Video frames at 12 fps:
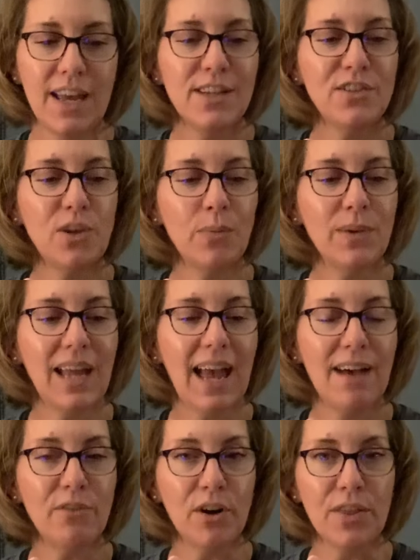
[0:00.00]
So we
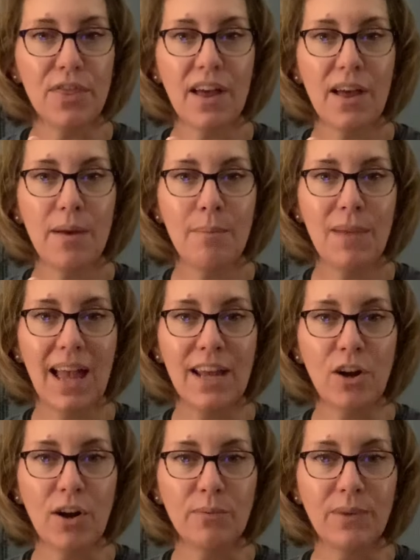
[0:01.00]
have our thumb and
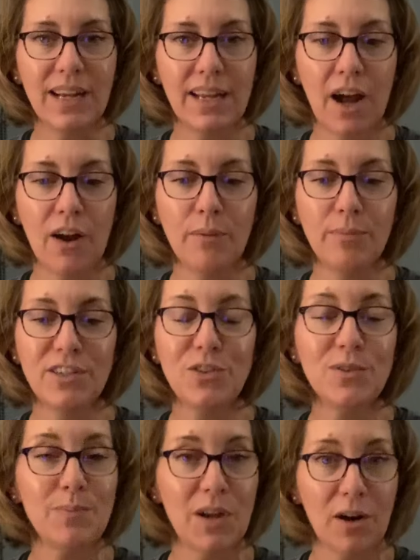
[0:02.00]
our
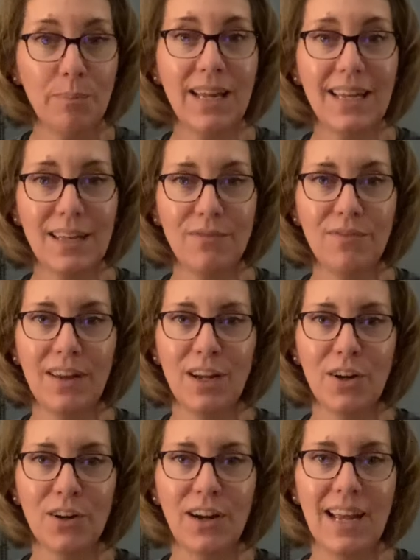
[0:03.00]
pinky
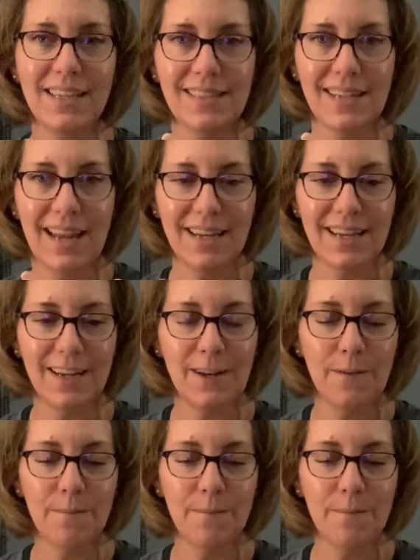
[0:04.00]
finger extended.